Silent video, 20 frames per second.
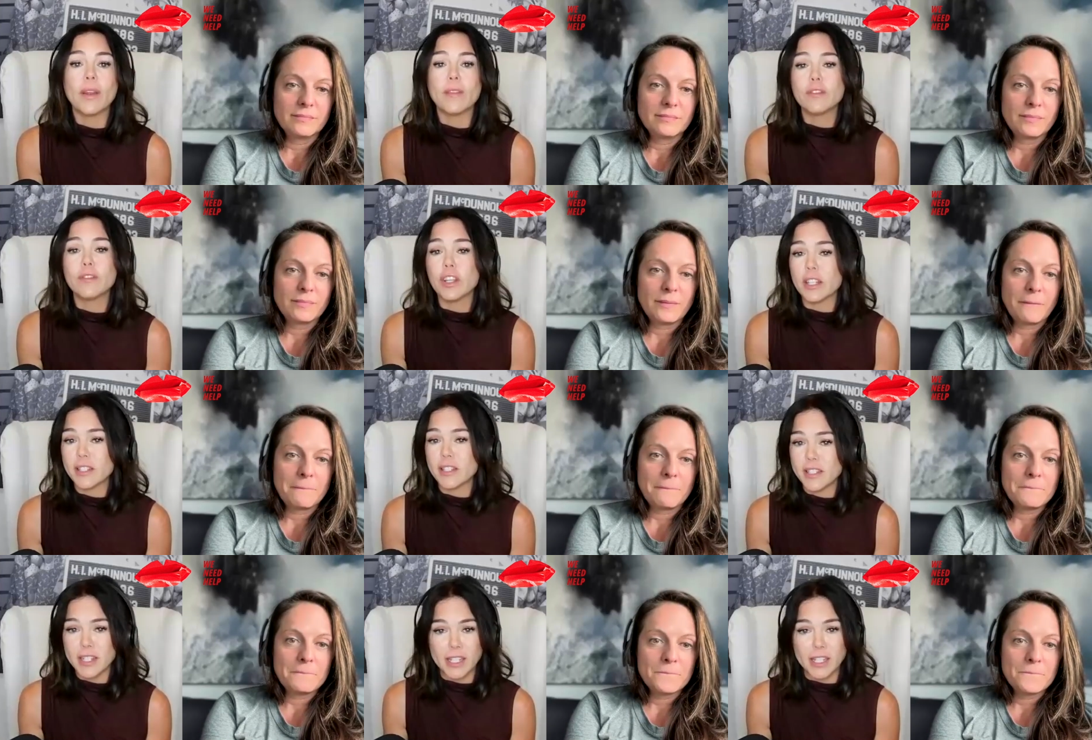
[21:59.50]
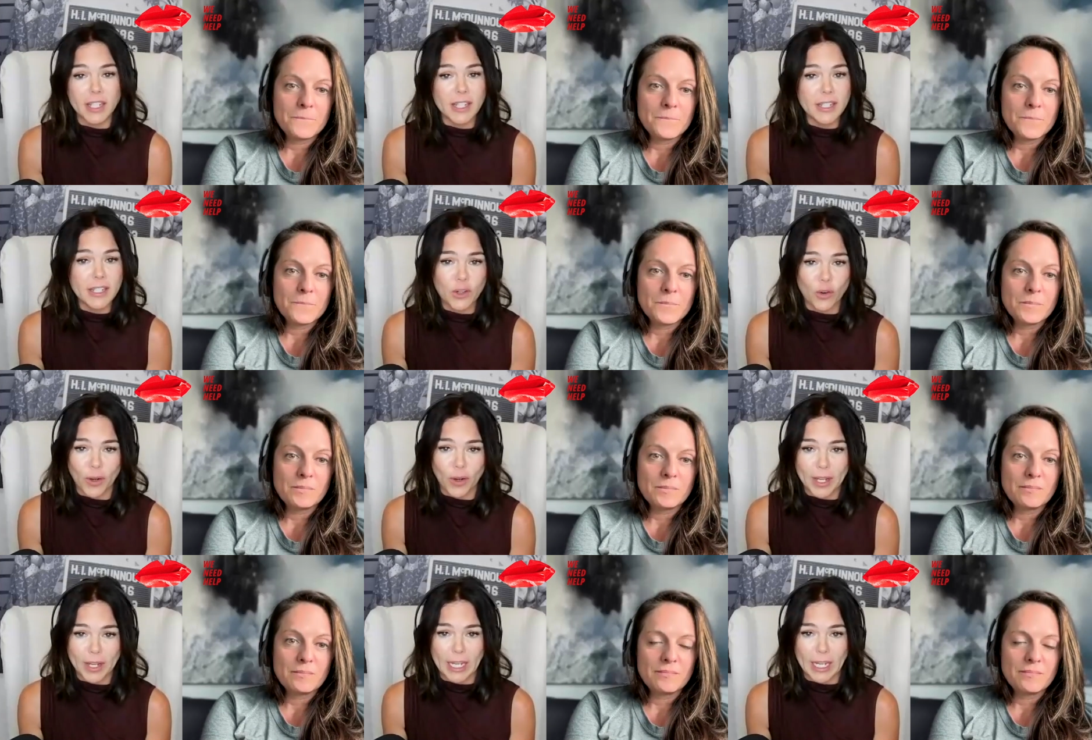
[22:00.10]
Speaker 1: have Justini's
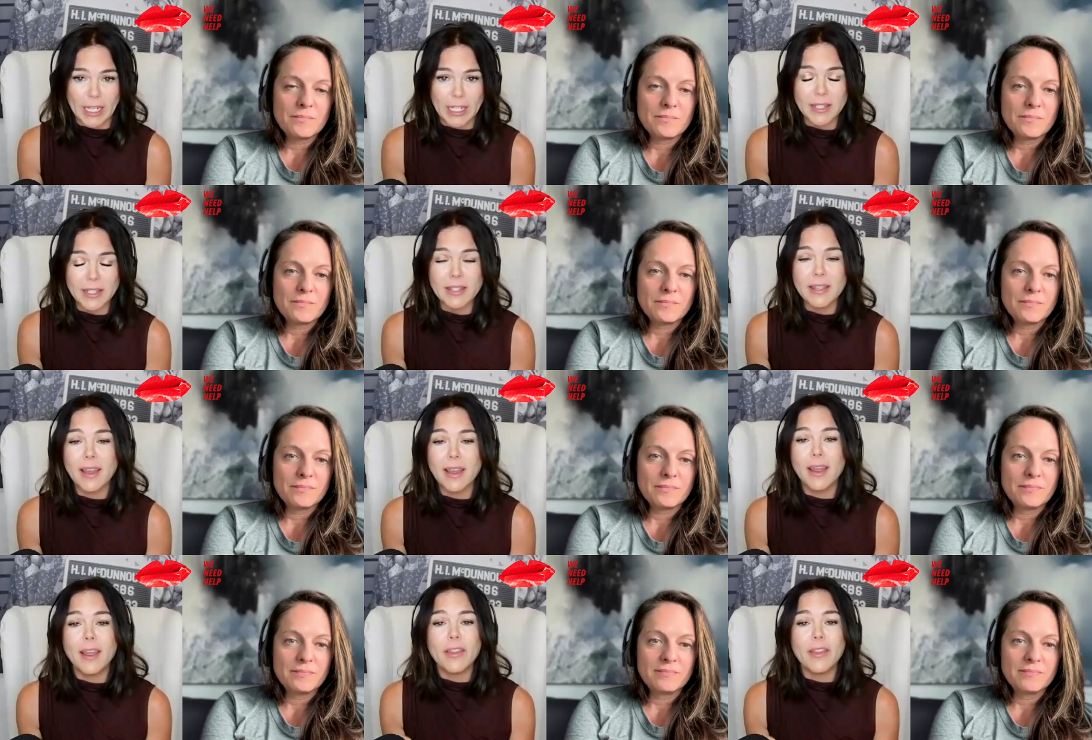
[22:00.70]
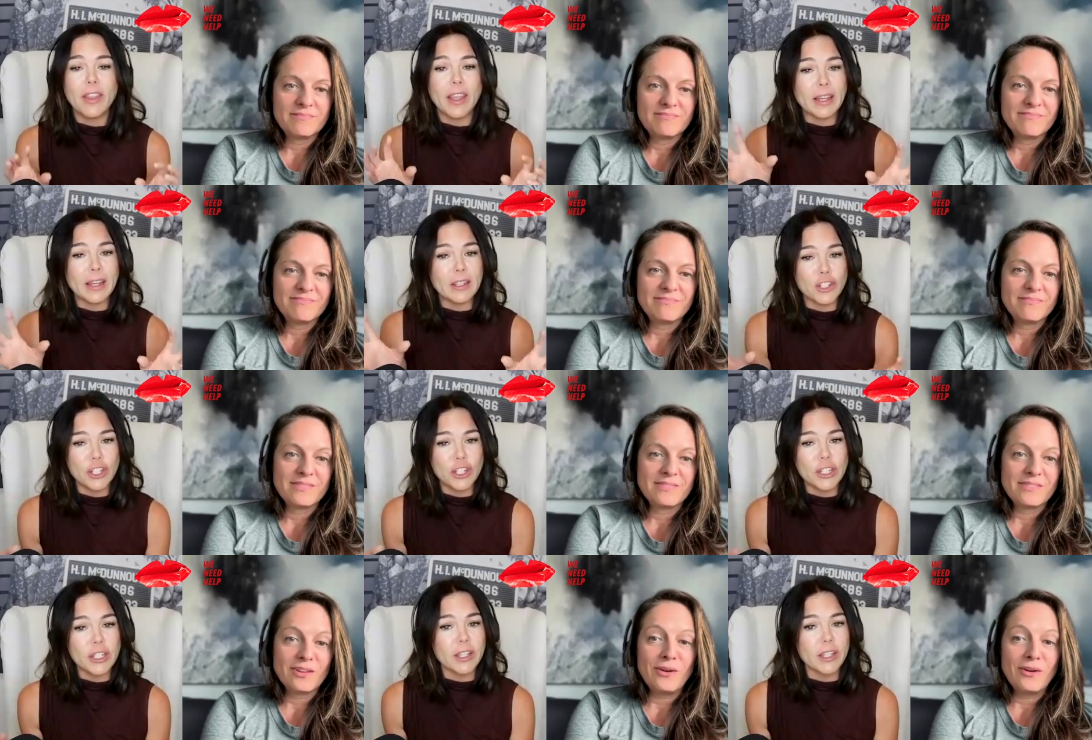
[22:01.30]
greenies. They she
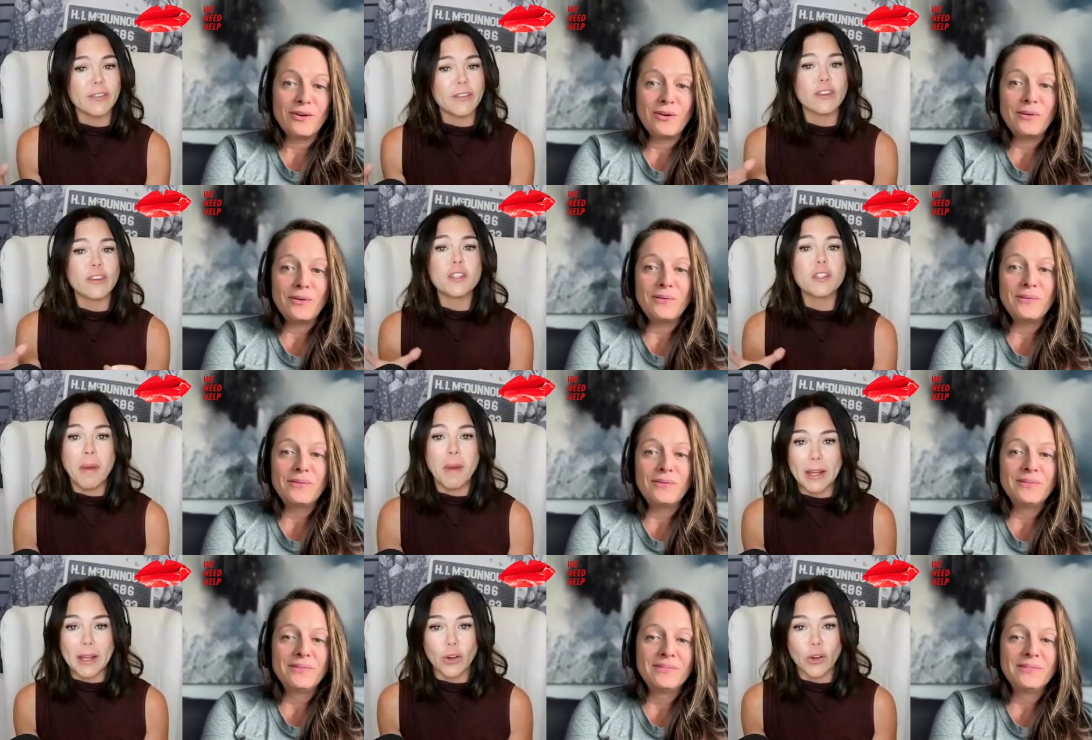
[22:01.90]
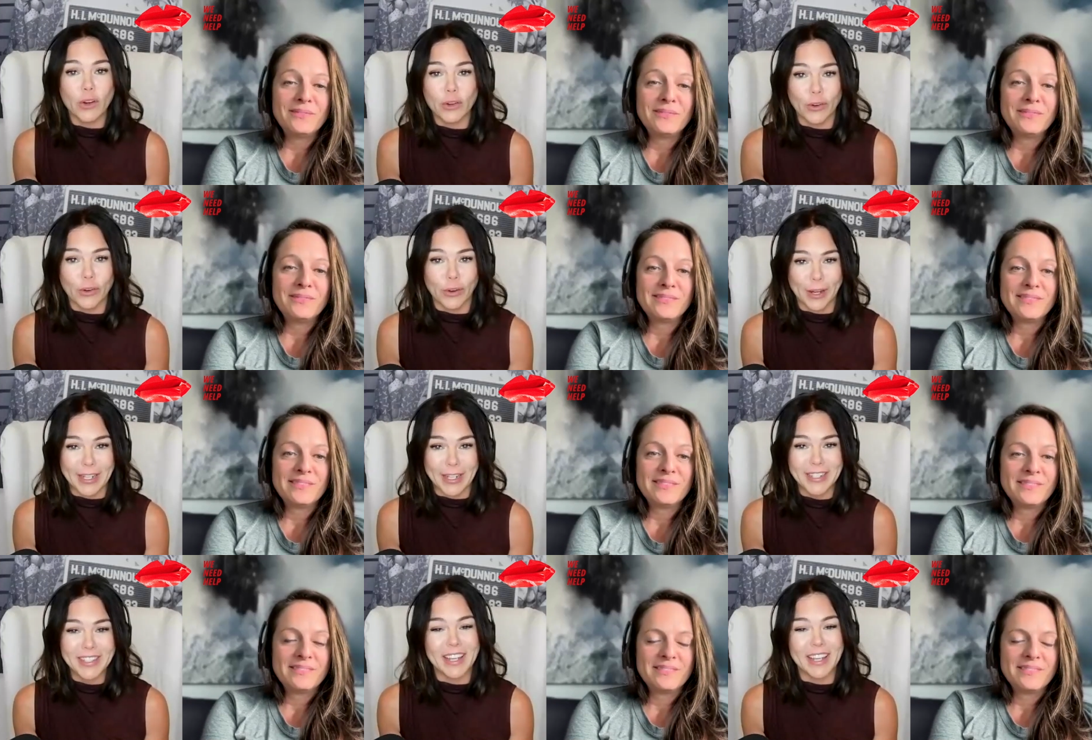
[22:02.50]
delivers oh.
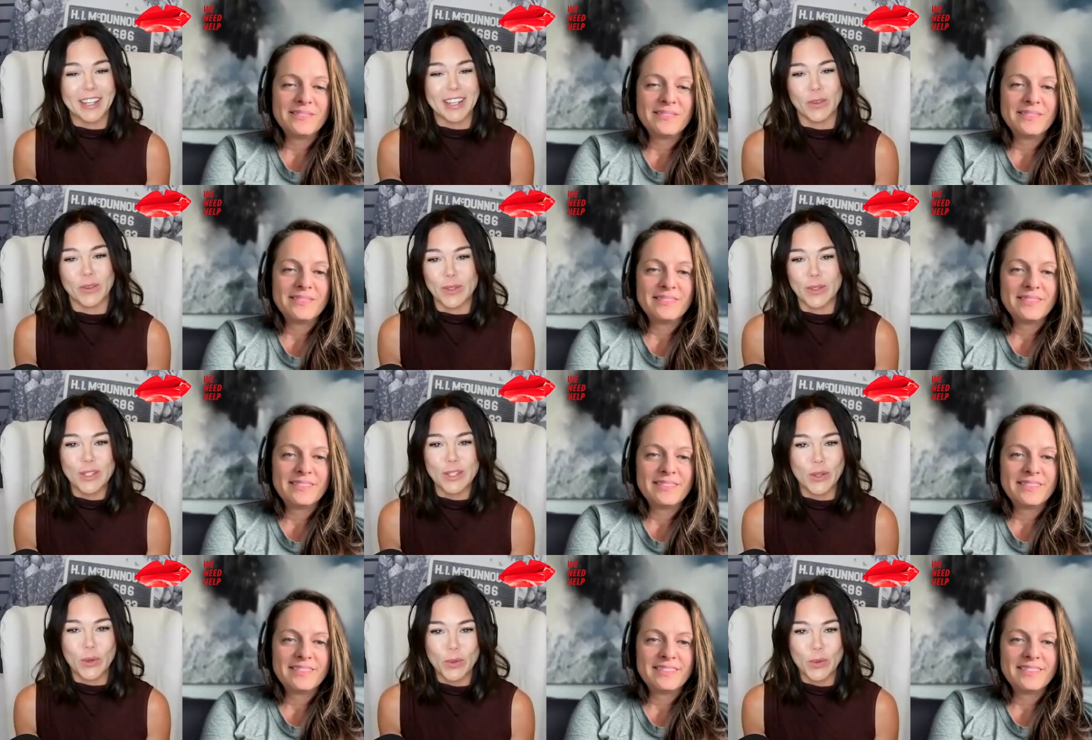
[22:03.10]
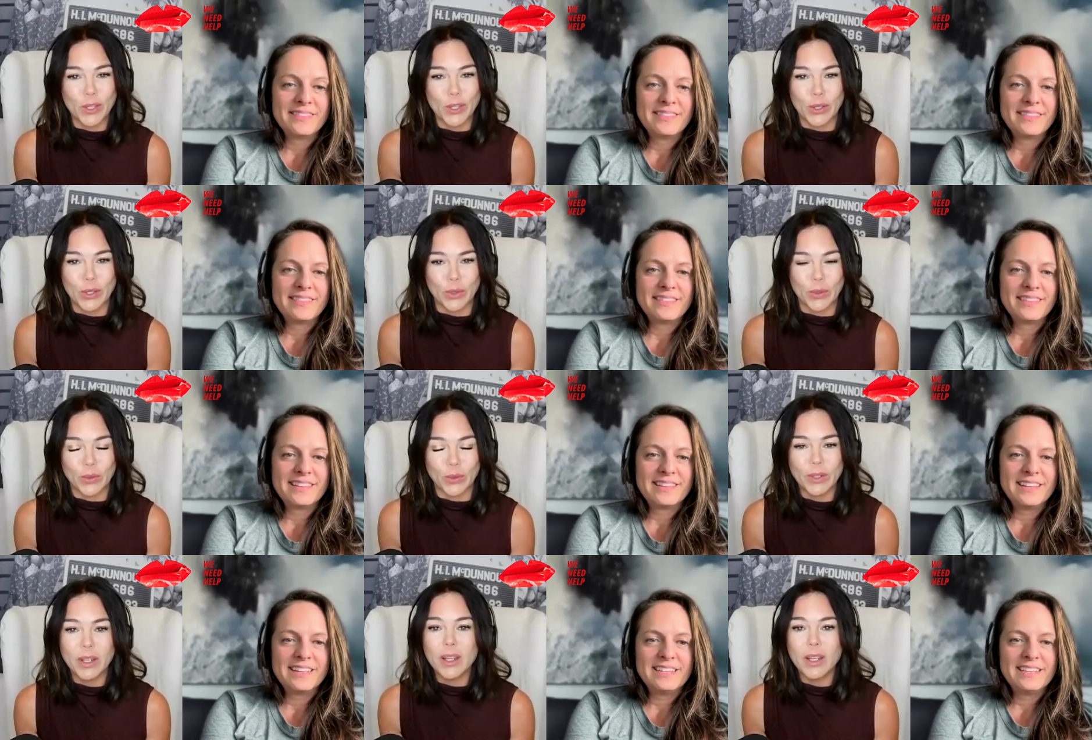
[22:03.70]
microgreens. I know it's so
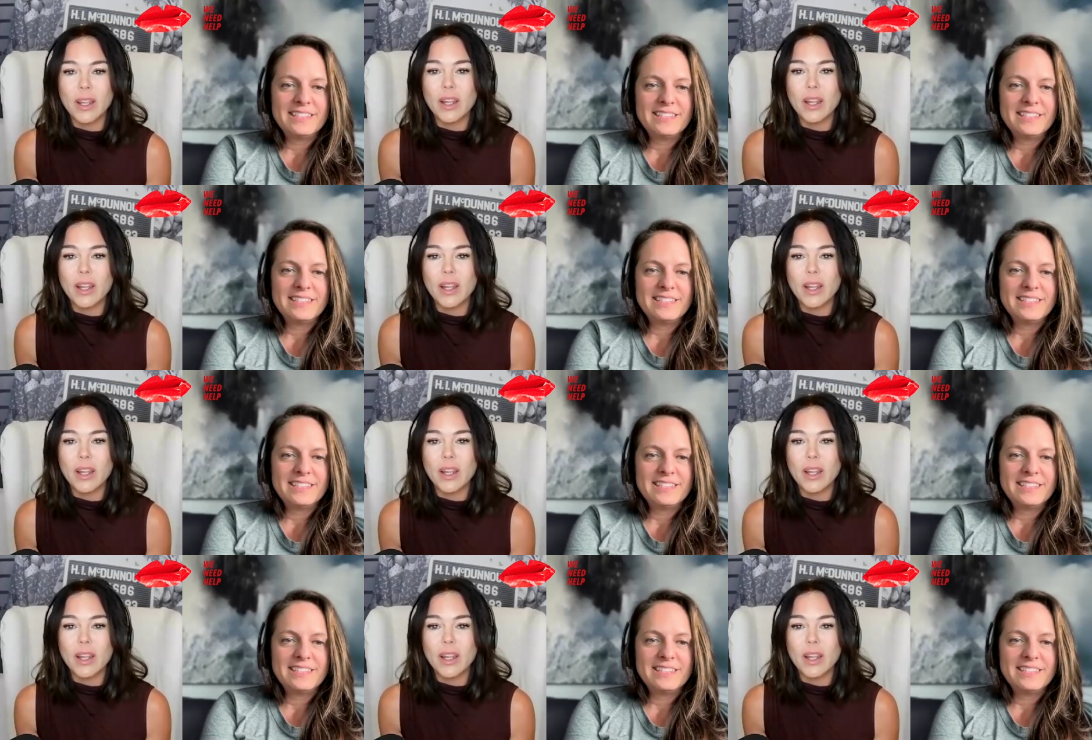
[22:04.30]
cute.